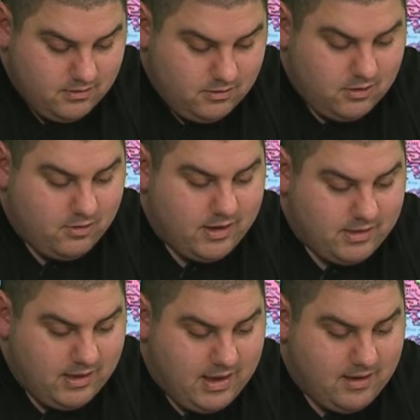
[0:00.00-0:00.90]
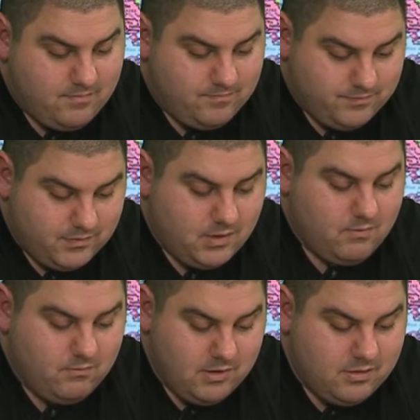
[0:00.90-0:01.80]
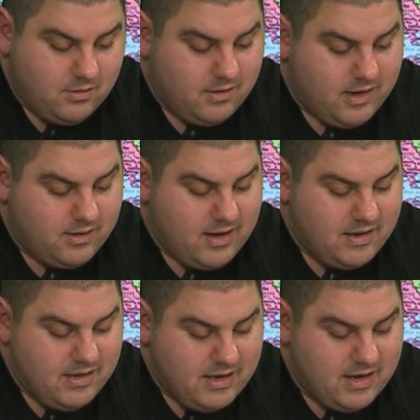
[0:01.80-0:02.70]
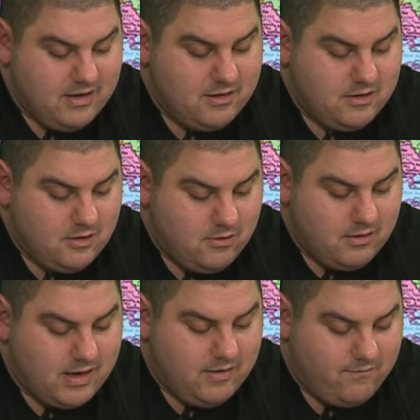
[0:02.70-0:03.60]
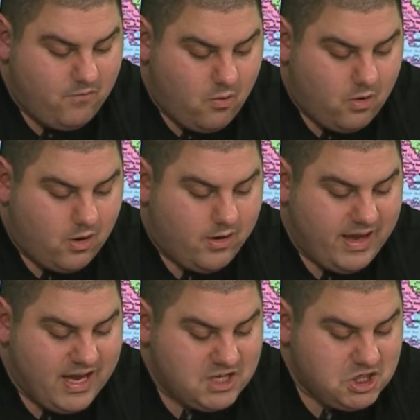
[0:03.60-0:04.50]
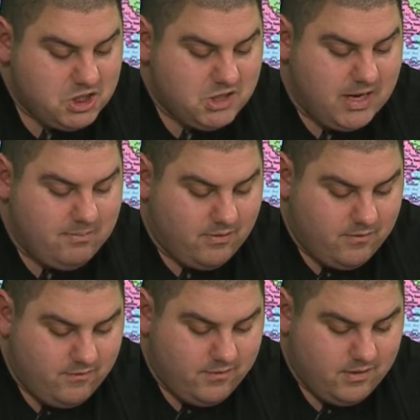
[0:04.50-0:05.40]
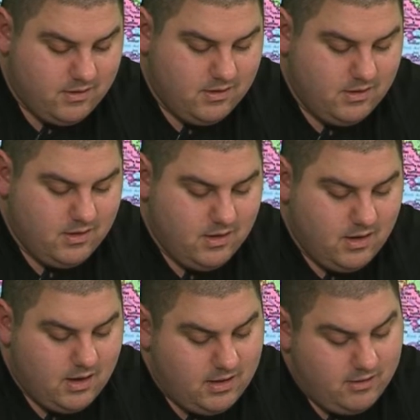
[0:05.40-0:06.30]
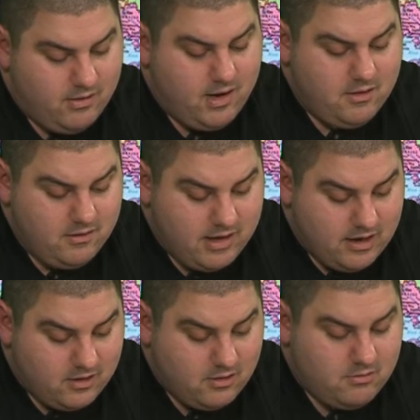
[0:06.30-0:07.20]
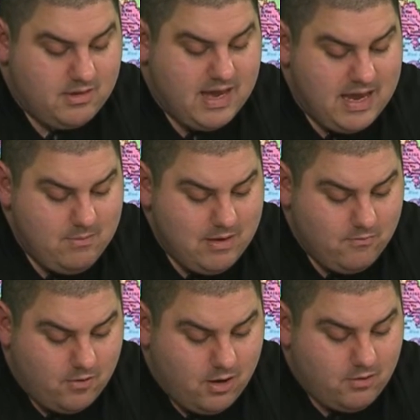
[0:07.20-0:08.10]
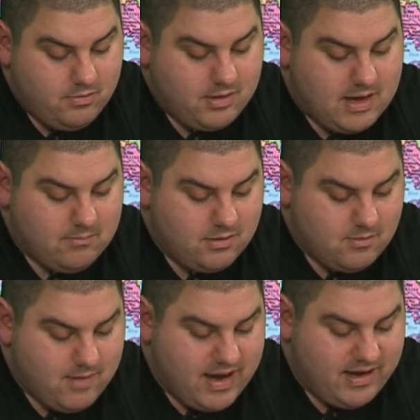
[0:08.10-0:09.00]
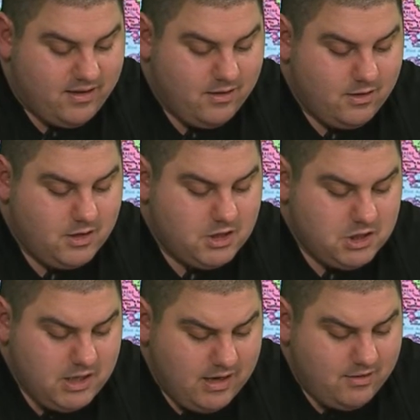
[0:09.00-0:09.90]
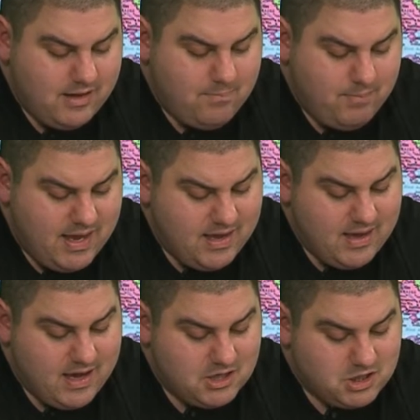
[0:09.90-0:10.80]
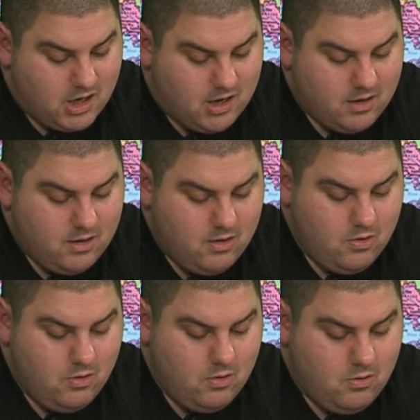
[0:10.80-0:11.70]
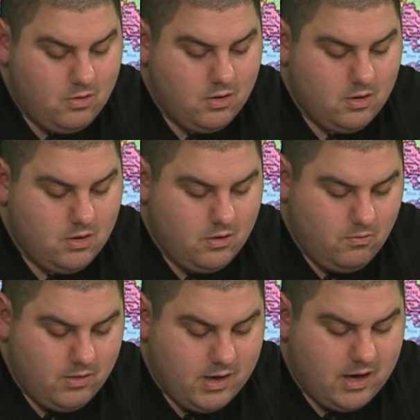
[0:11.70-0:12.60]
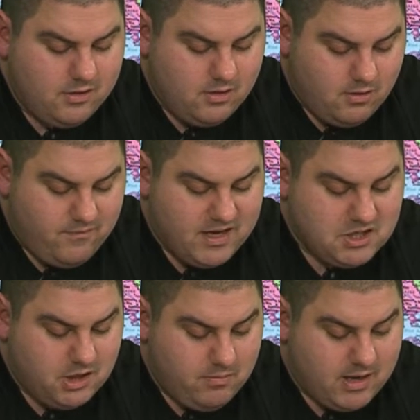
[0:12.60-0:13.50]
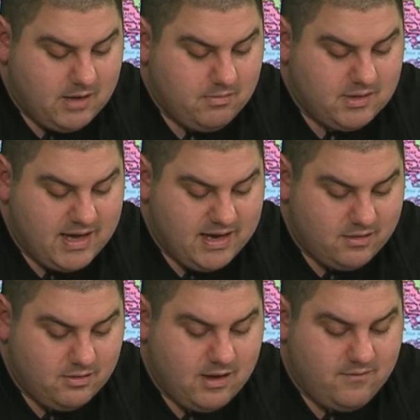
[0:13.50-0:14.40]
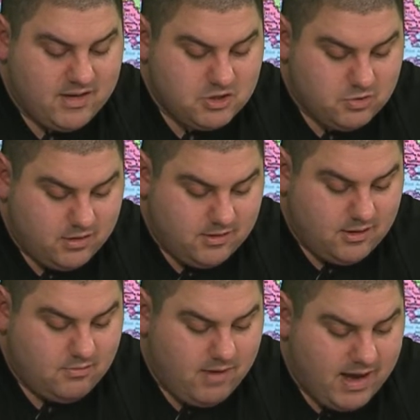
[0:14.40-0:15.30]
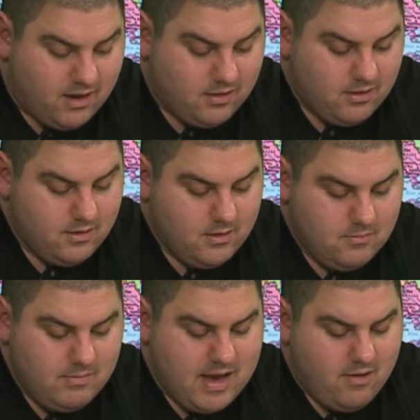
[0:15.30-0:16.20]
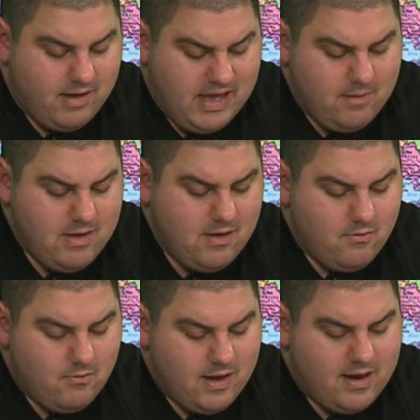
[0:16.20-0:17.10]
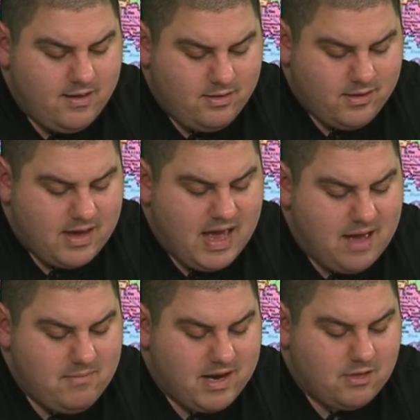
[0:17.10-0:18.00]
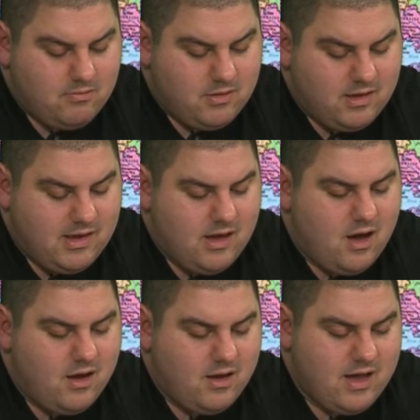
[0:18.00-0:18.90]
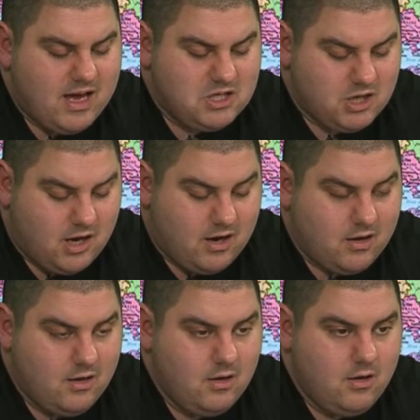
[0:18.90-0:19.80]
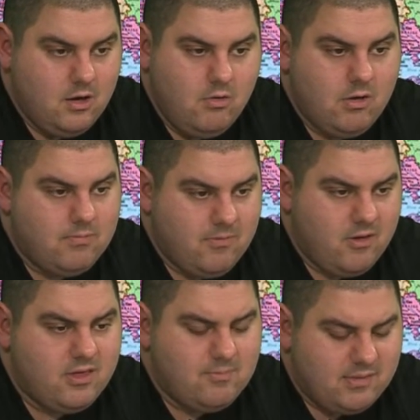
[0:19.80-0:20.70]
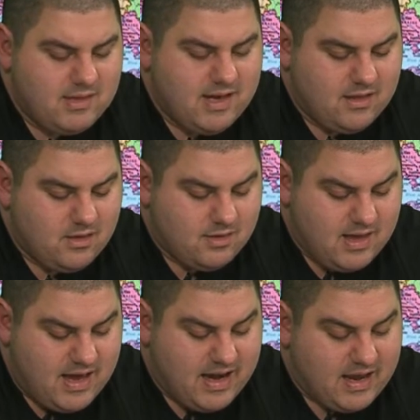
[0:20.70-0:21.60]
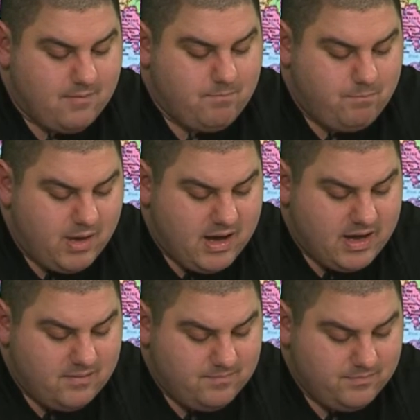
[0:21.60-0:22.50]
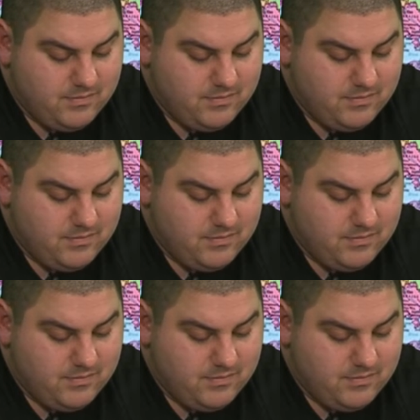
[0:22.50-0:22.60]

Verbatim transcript: during the this is like 1992, 94-ish type of there are other characters. Amy Rose comes to mind. She is a pink hedgehog who would also eventually become Sonic's love interest as well. Now, Amy in the comics was a young hedgehog who was very sympathetic to Sonic, but